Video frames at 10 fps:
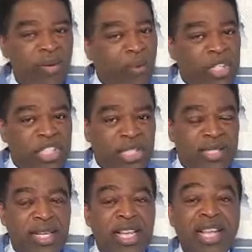Watch
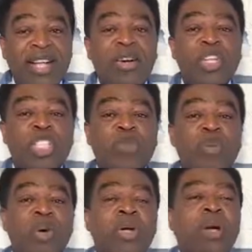it. God
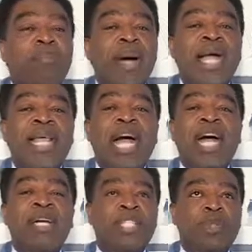spoke by
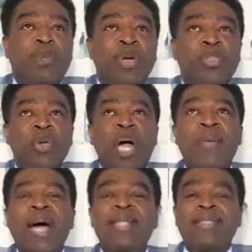uh, spoke to
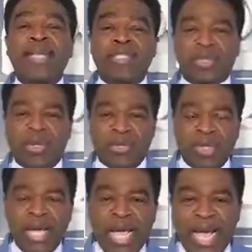our ancestors,